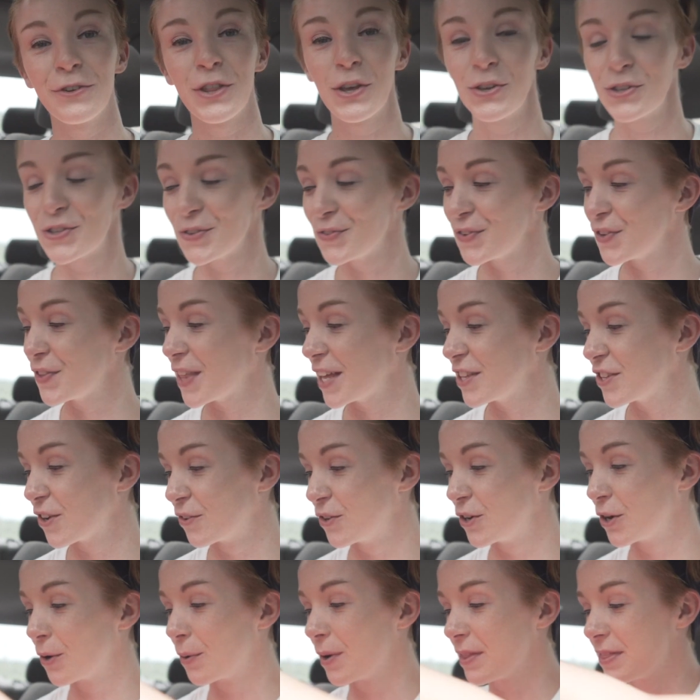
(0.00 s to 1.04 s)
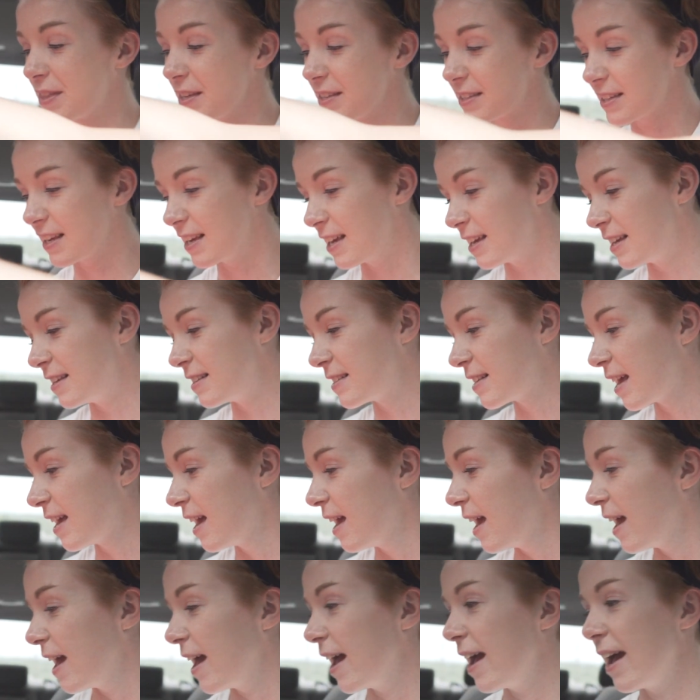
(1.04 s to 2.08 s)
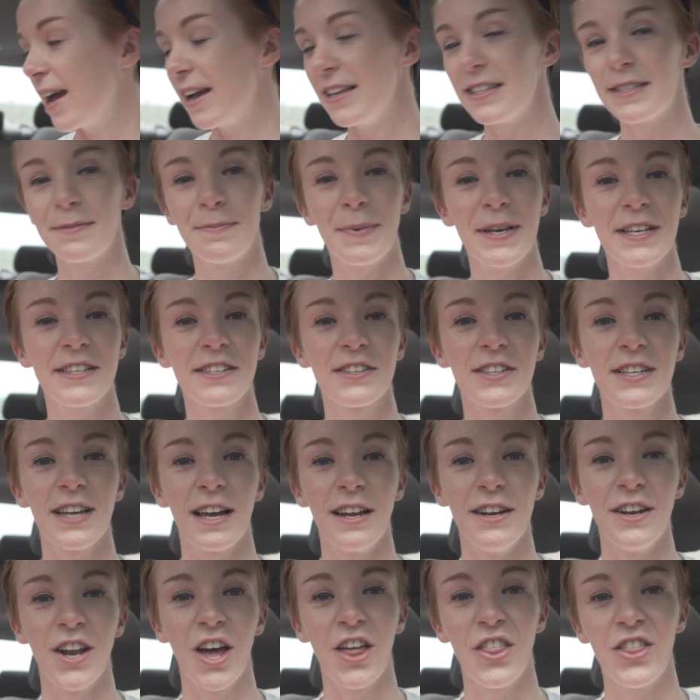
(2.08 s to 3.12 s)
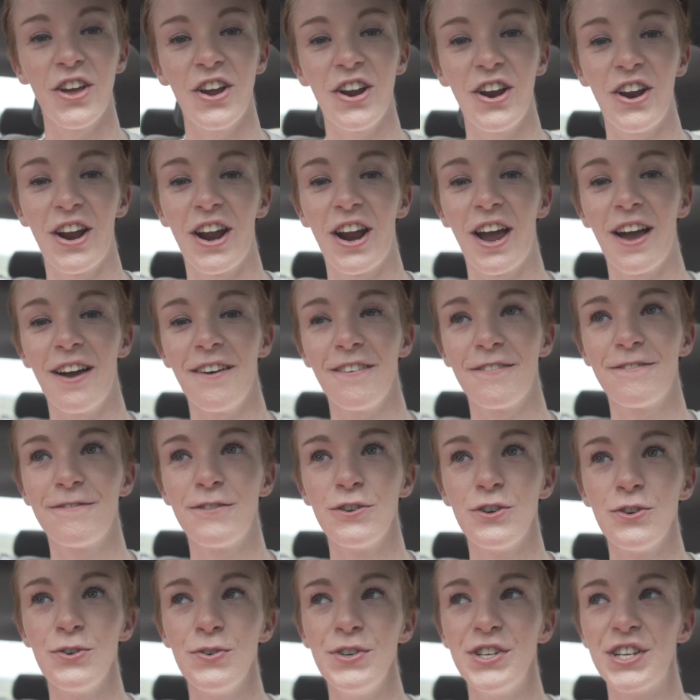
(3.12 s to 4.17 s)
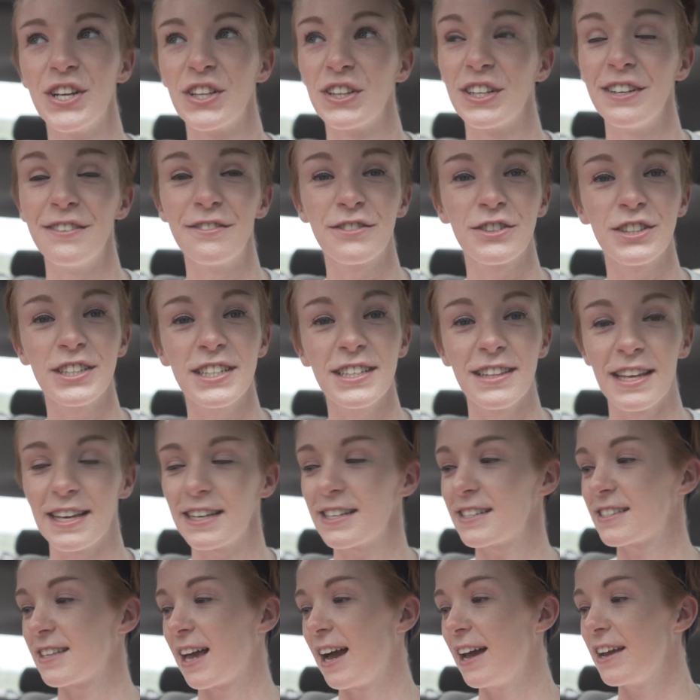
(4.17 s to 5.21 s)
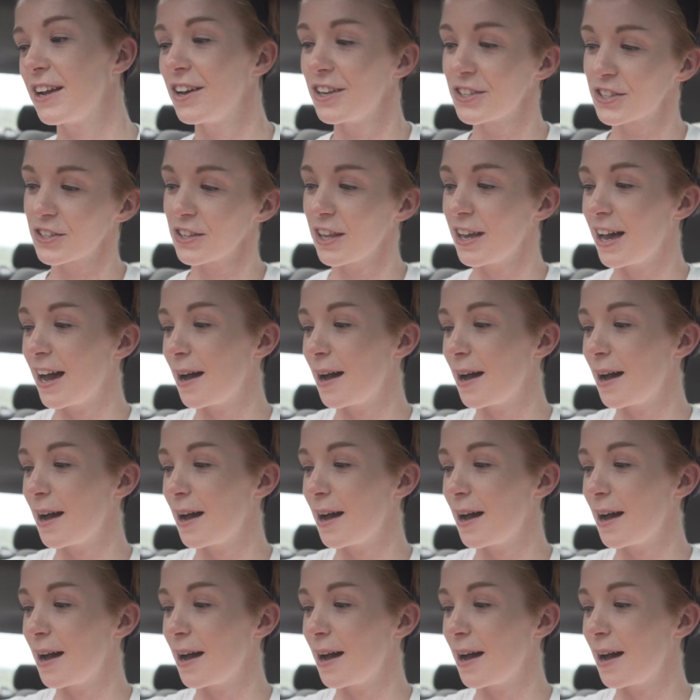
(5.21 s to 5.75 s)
For those of you that don't know what this is, it's basically another food delivery like side hustle